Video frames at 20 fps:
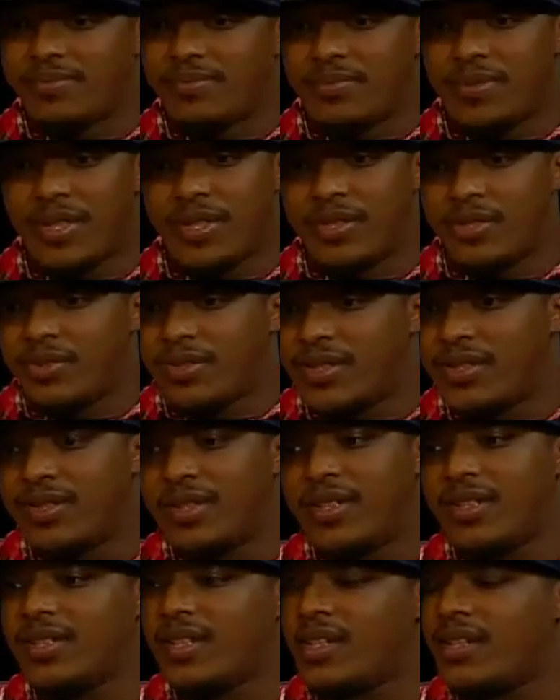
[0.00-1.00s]
been doing this
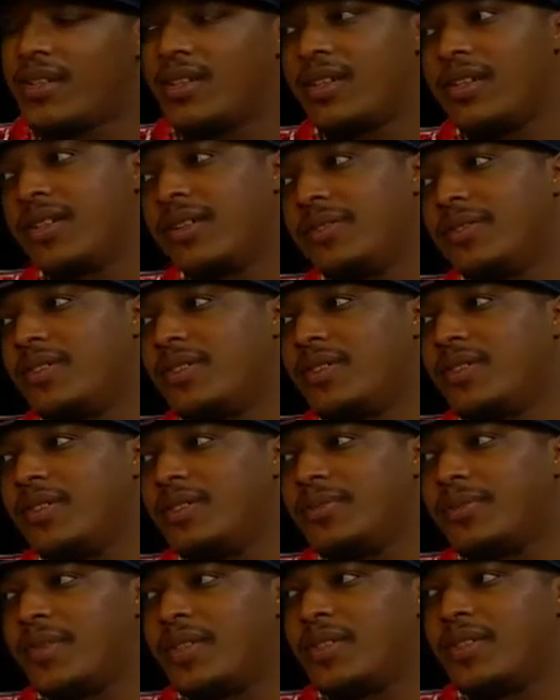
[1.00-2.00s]
DJ thing ever
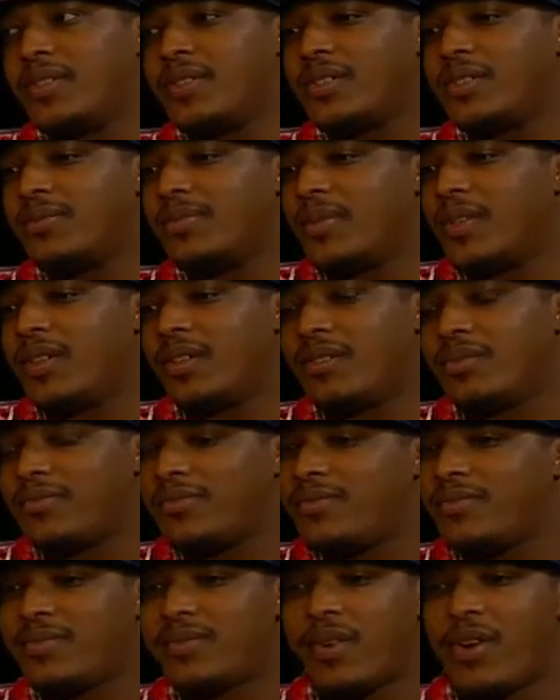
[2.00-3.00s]
since, man. Just been
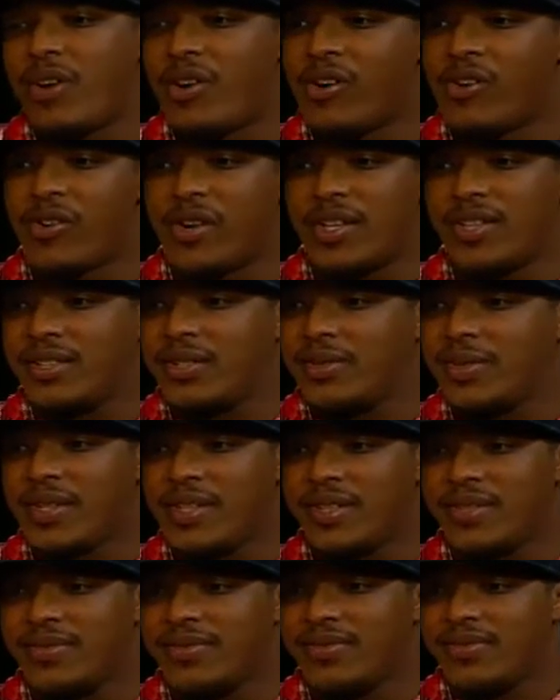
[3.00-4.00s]
going crazy with it.